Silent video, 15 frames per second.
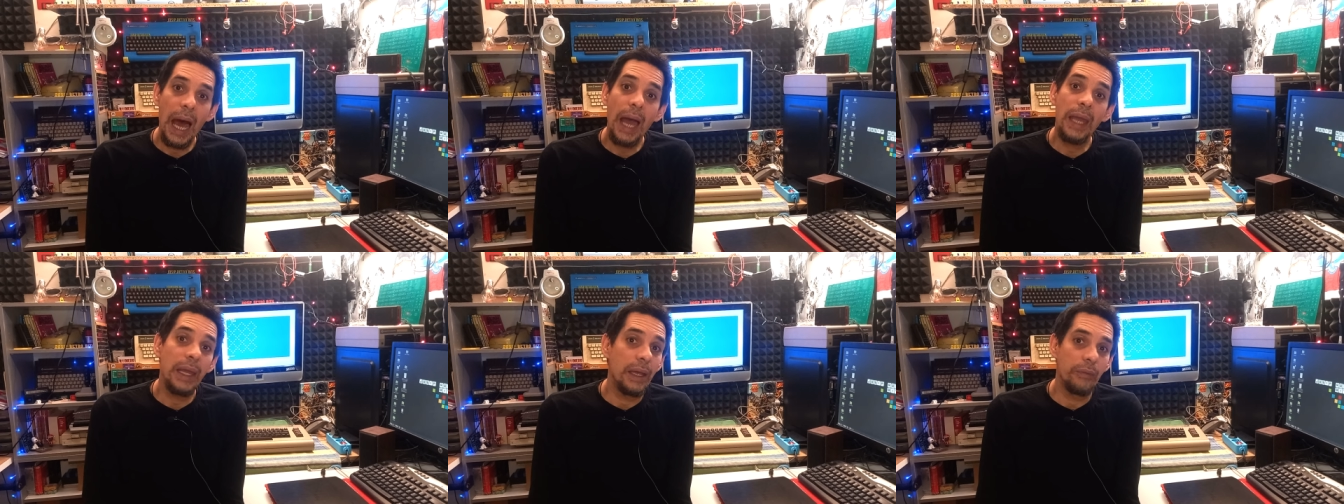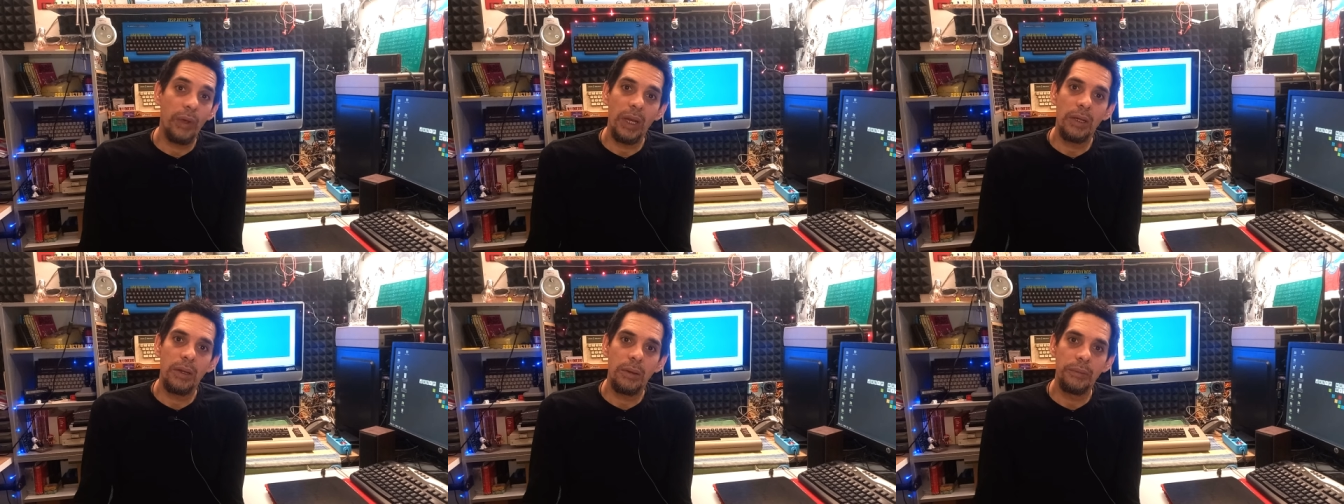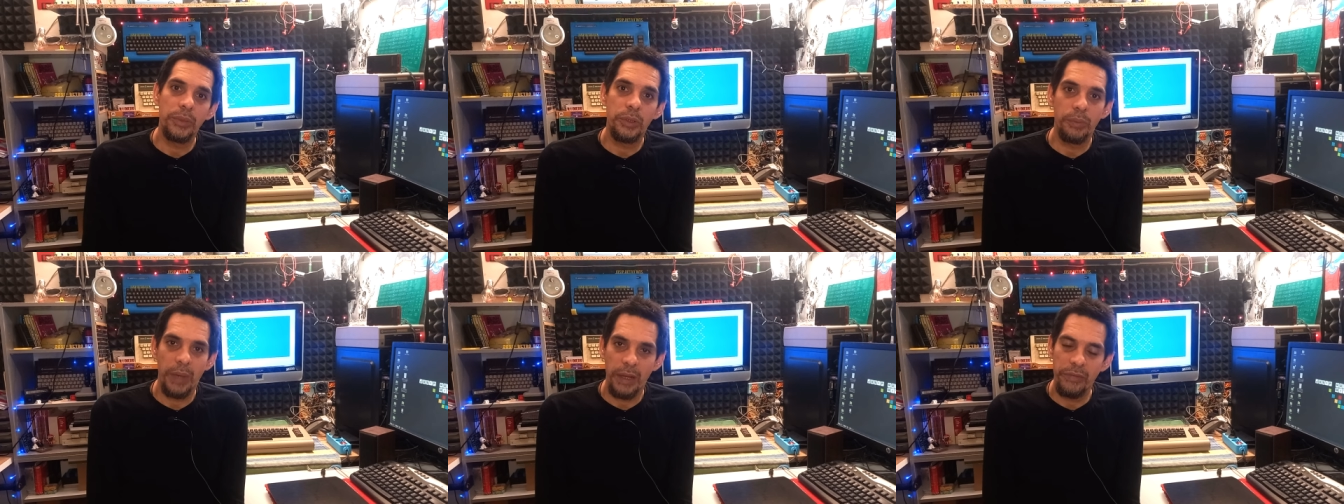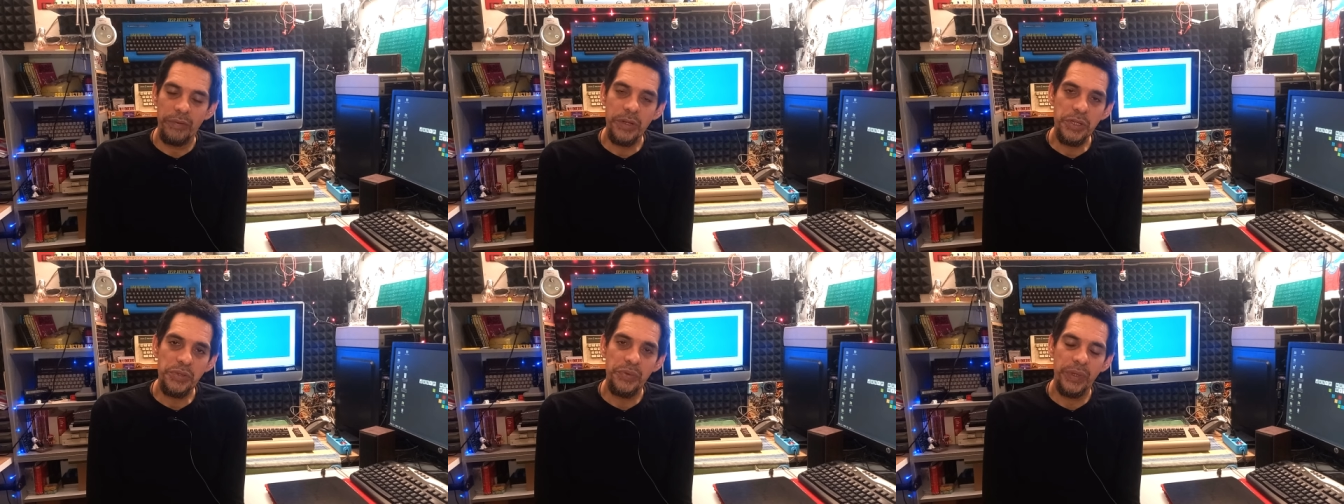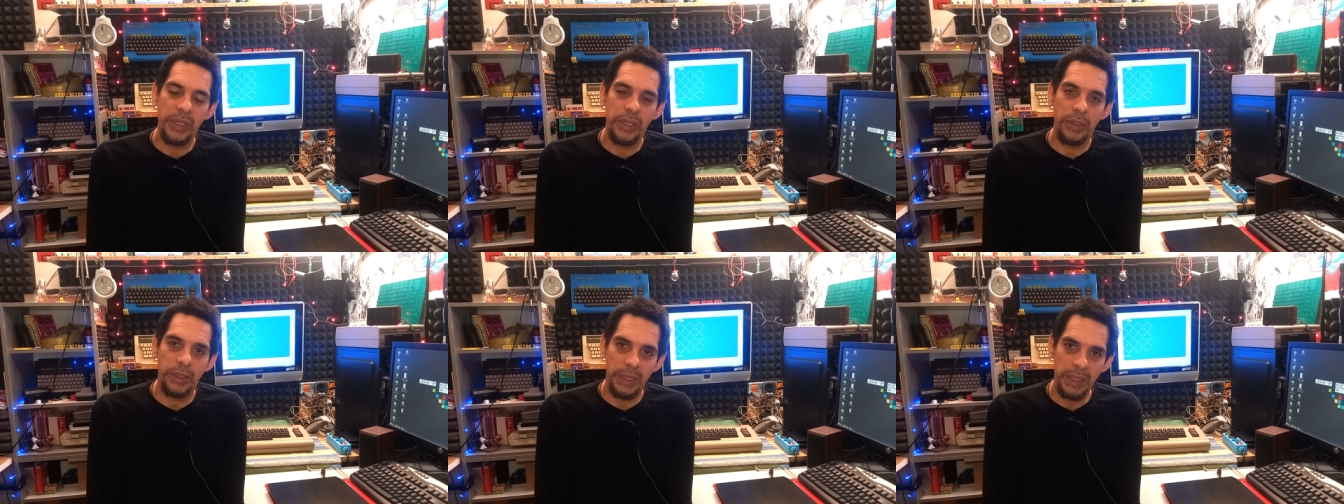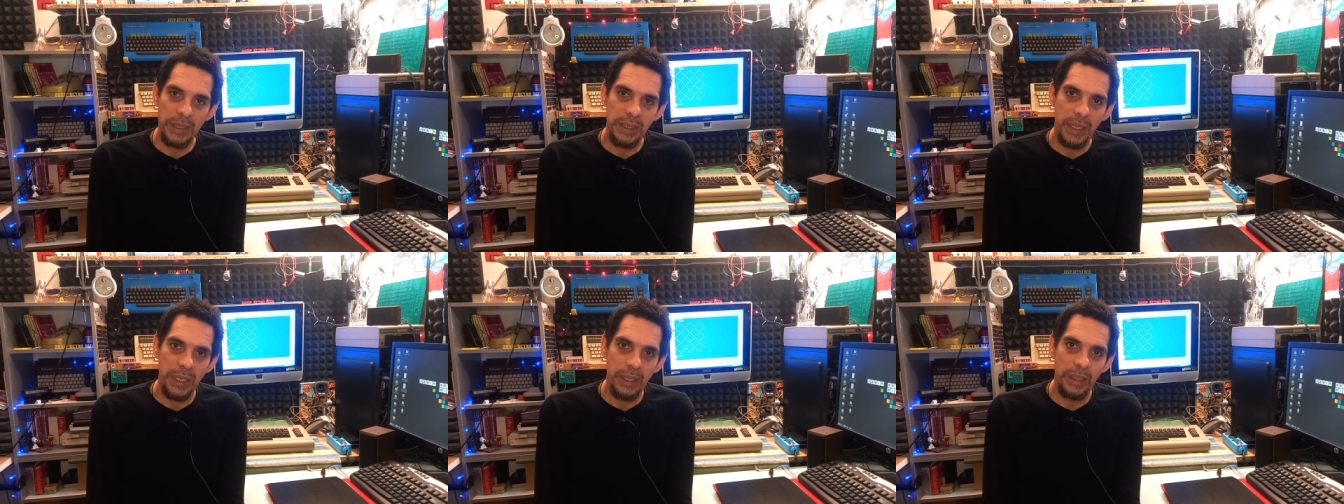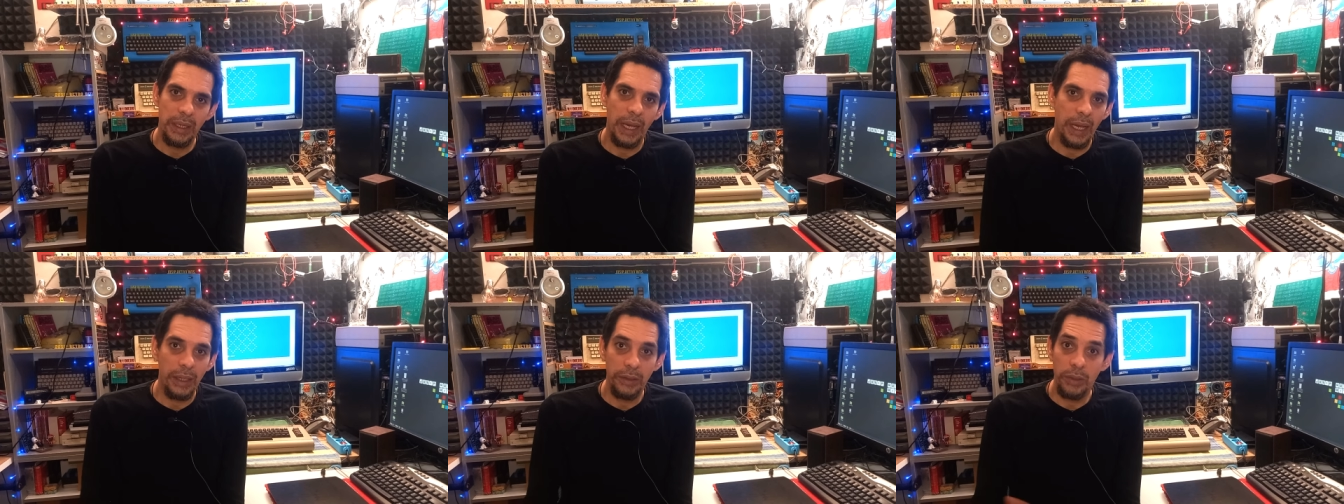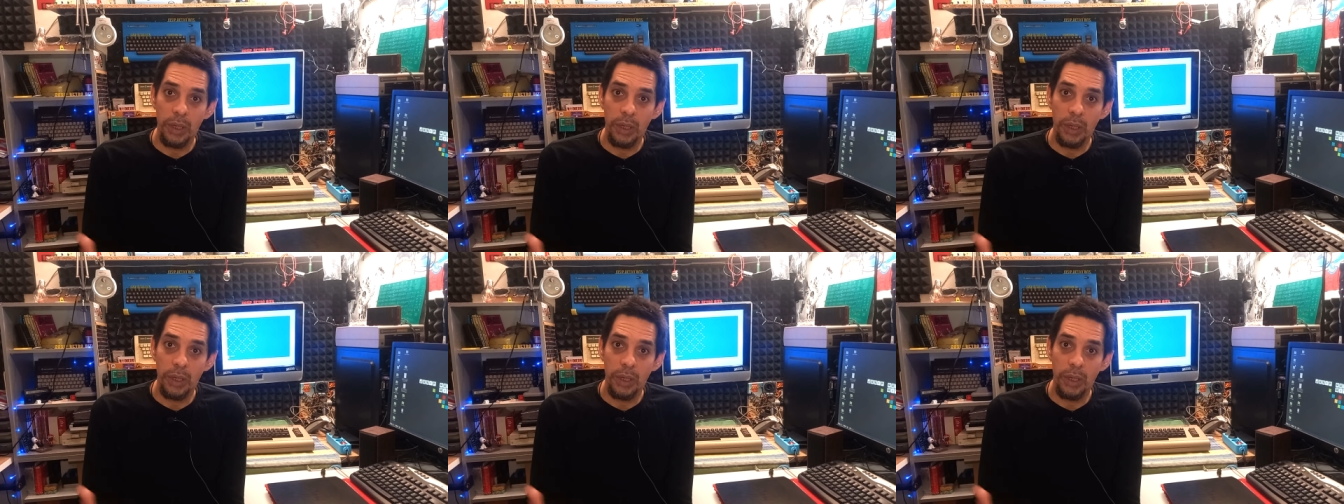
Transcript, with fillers: Hi and welcome to my first video this year and